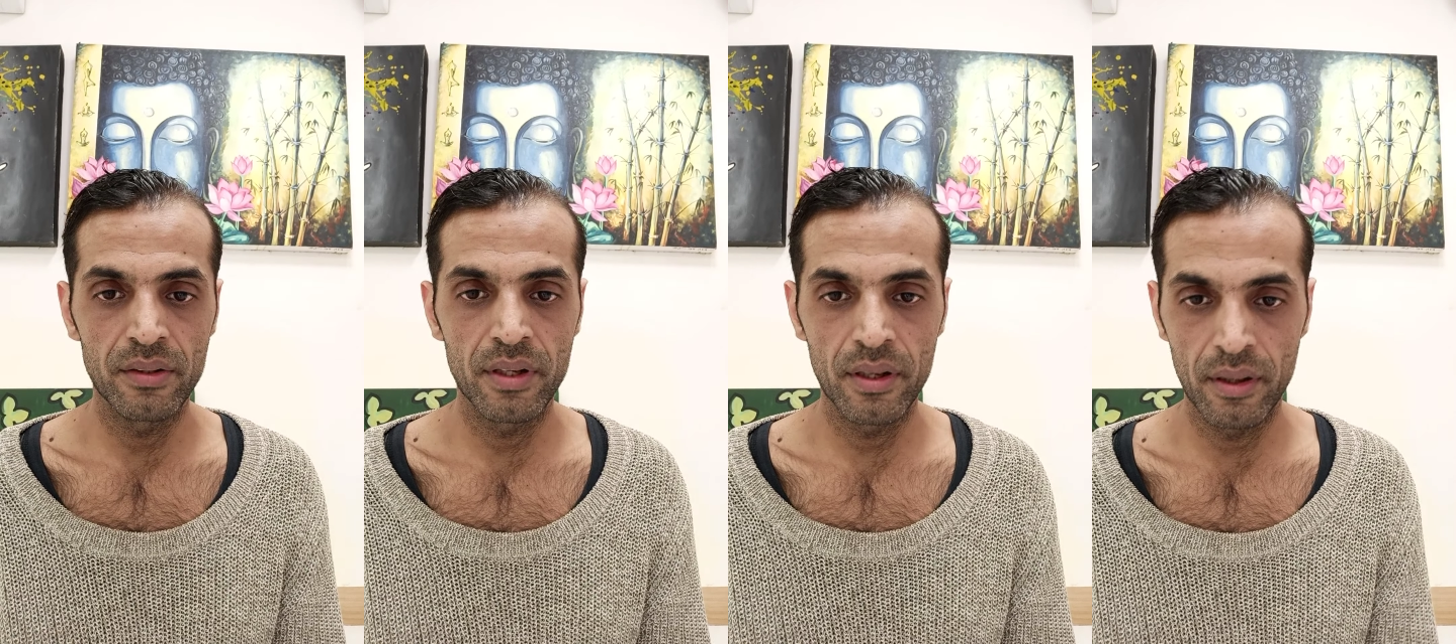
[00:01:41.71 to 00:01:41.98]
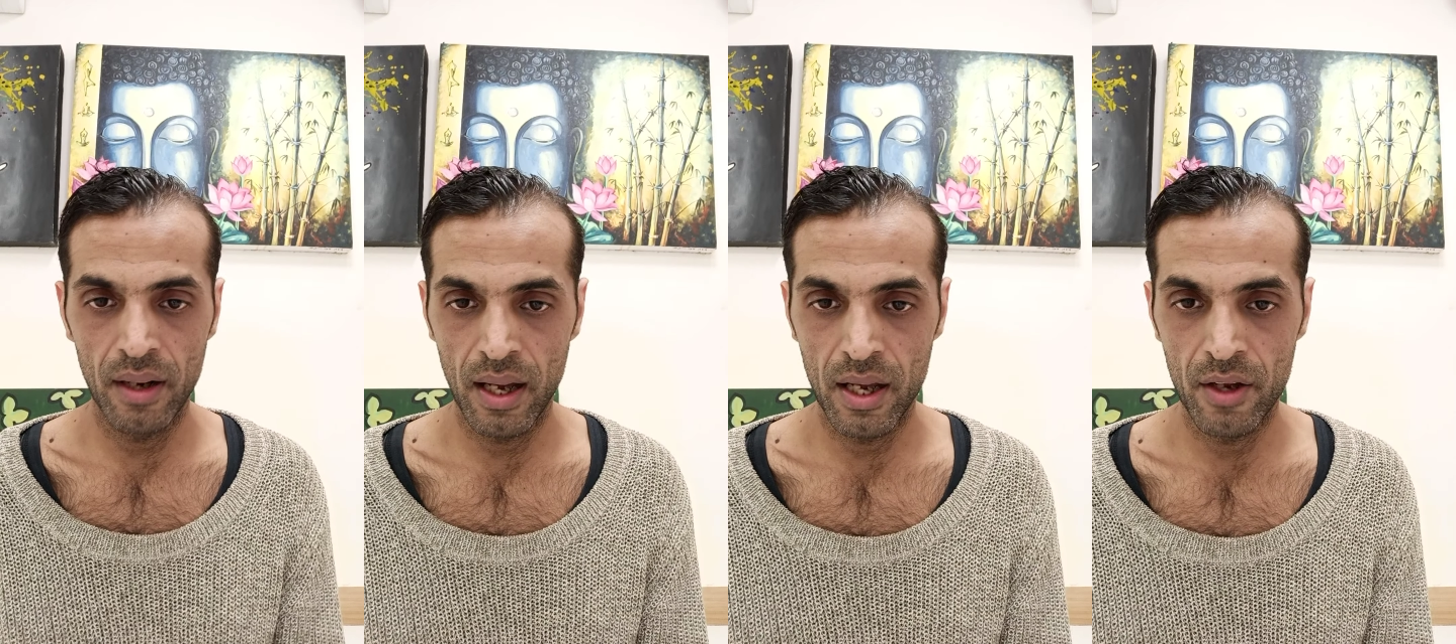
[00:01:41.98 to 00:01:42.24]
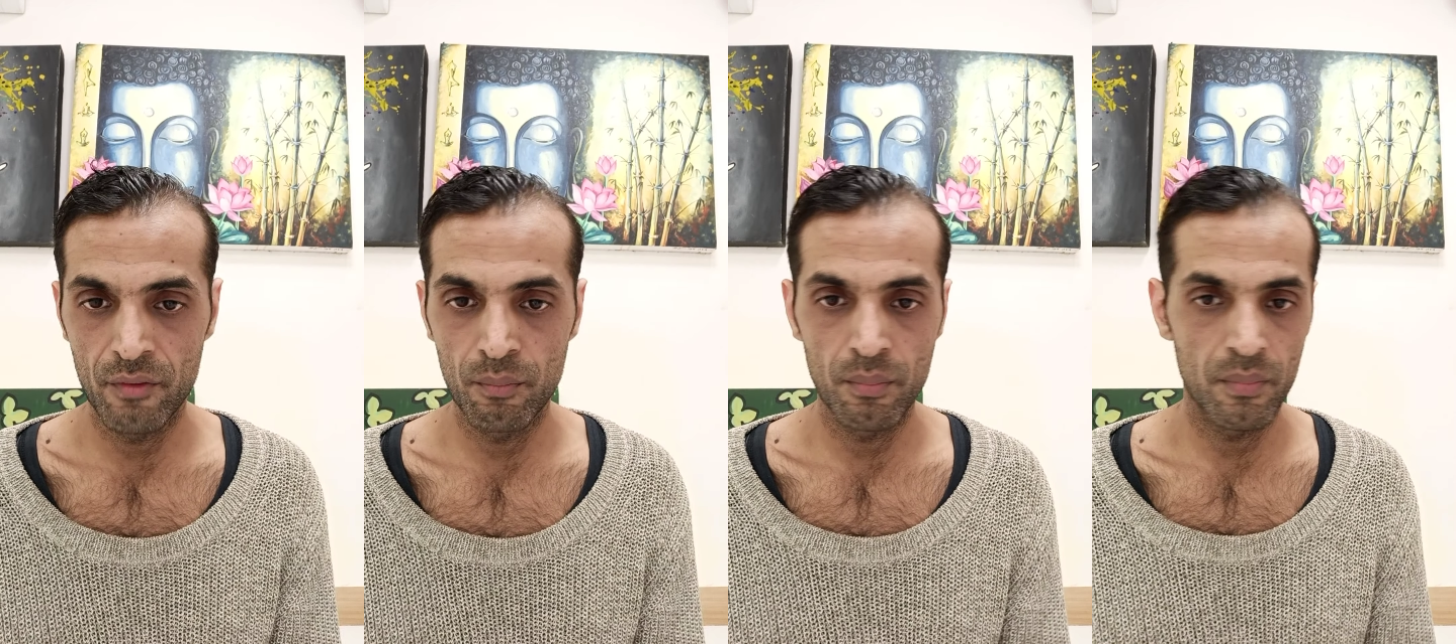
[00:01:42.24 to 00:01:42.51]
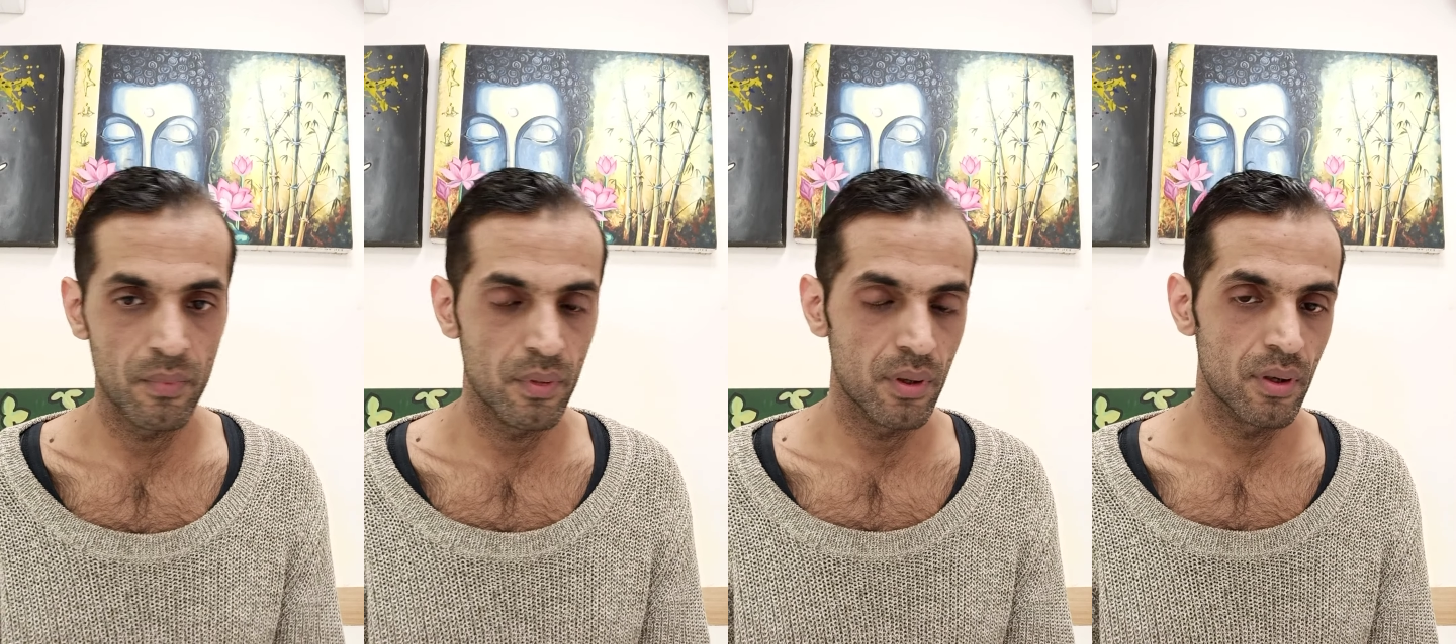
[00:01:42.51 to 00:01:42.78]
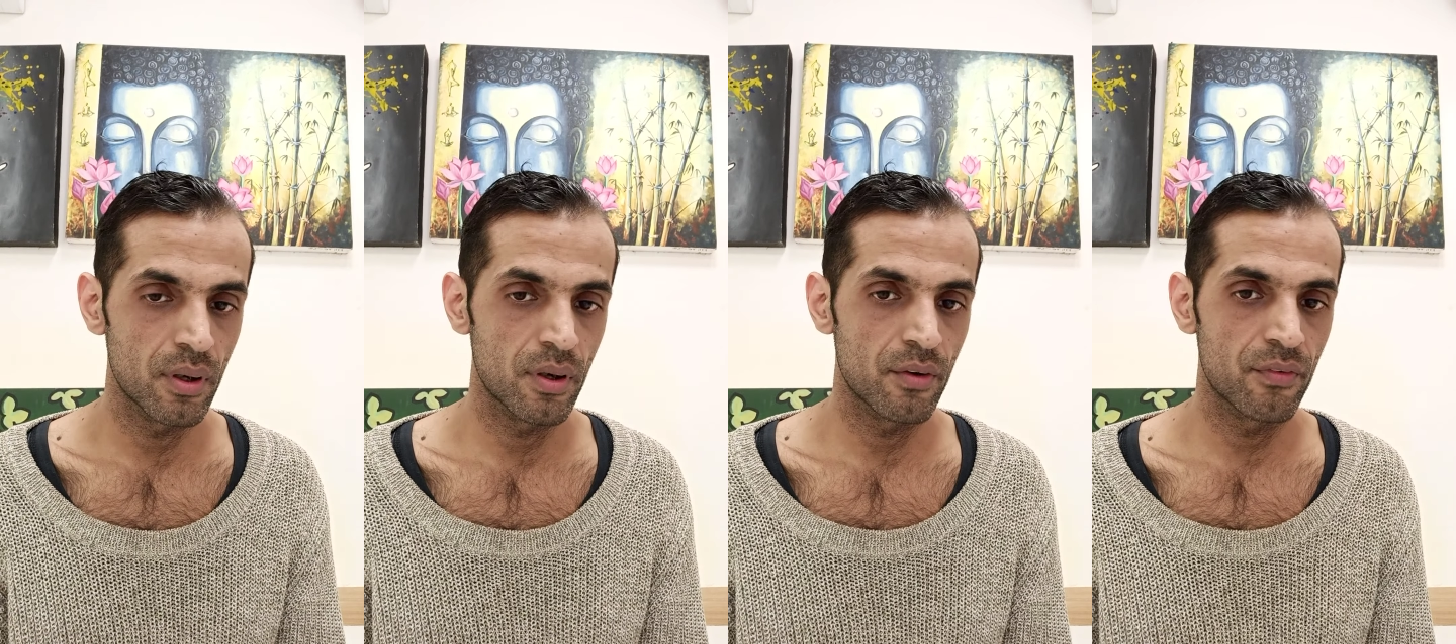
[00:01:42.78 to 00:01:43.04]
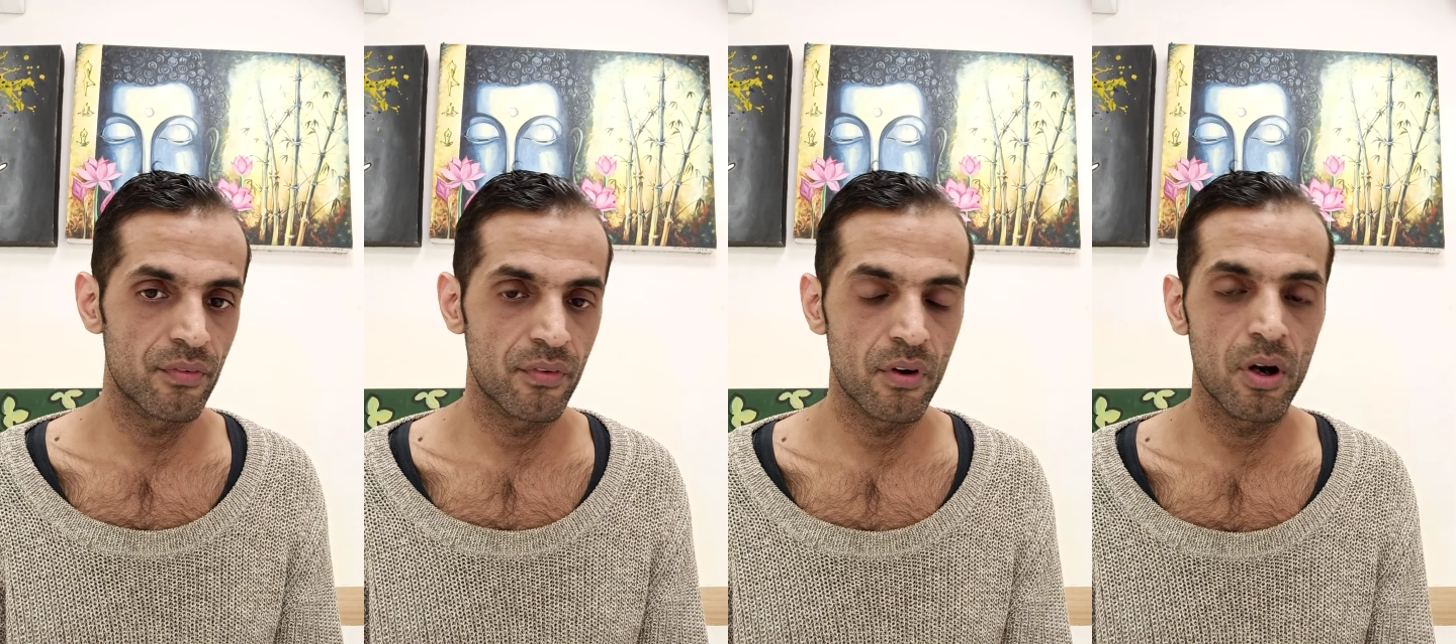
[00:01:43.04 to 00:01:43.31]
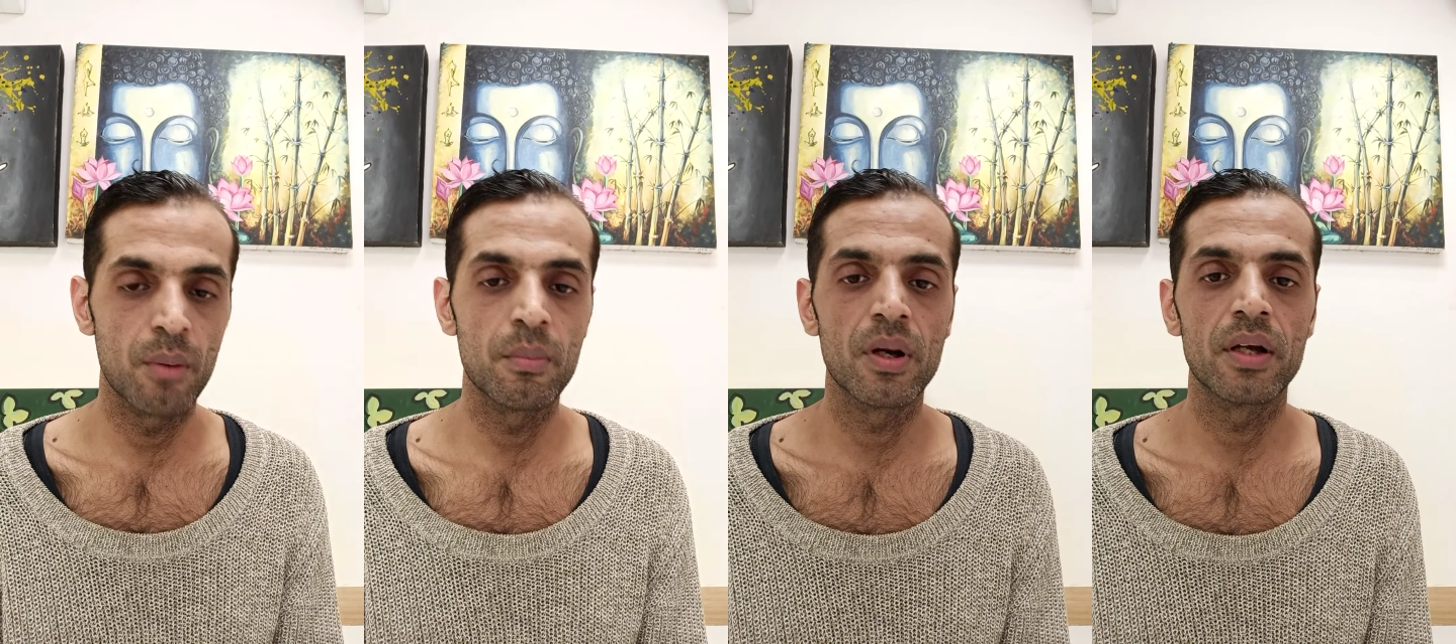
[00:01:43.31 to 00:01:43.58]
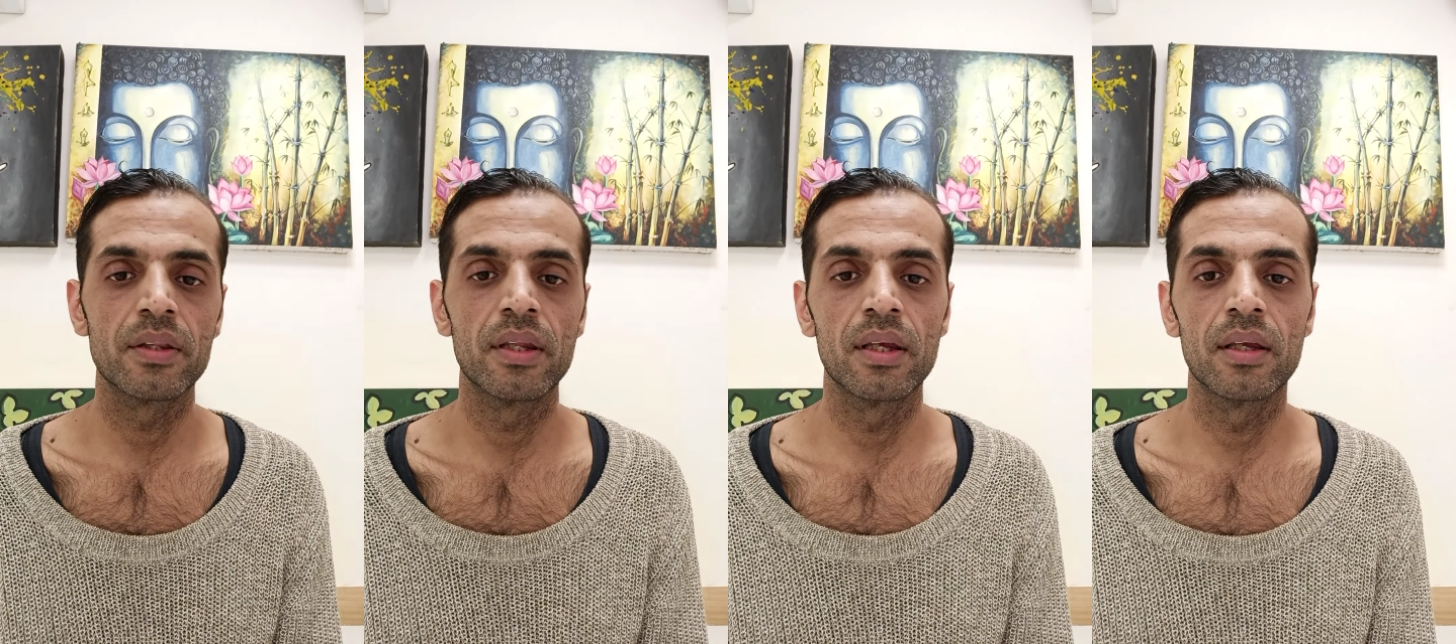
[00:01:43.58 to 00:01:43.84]
derived
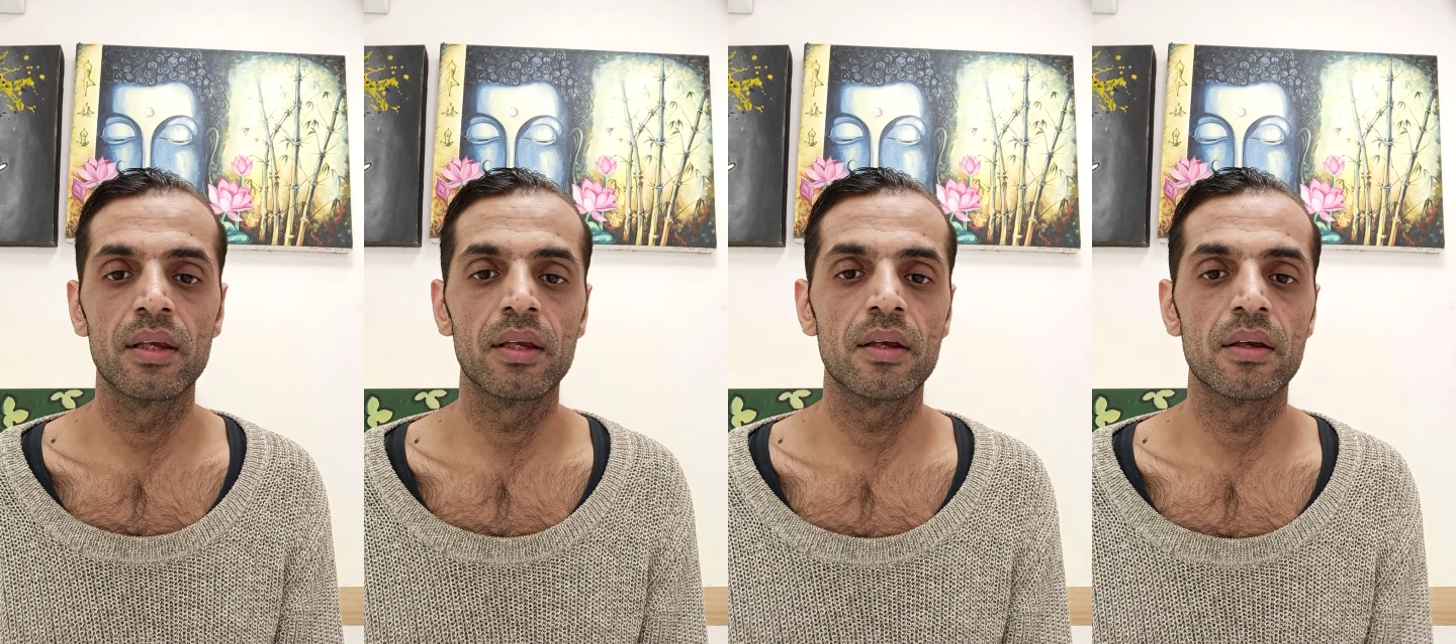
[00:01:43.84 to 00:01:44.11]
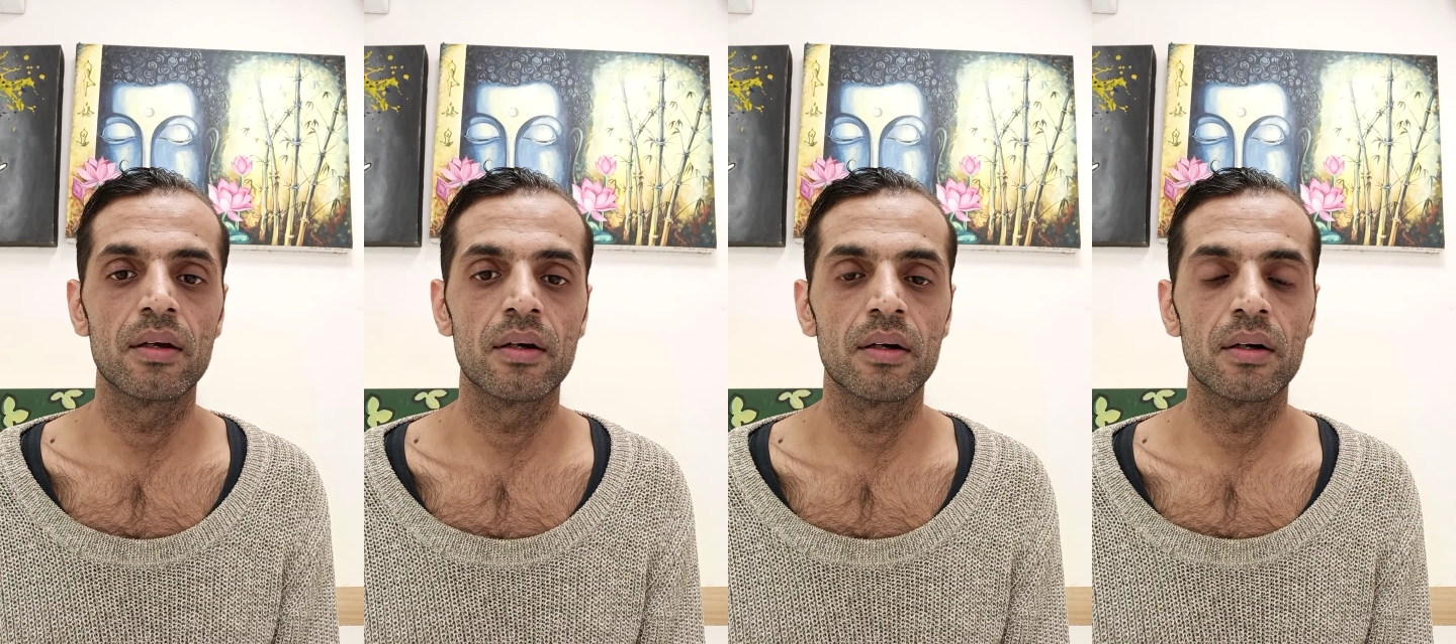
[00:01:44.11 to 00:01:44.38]
from the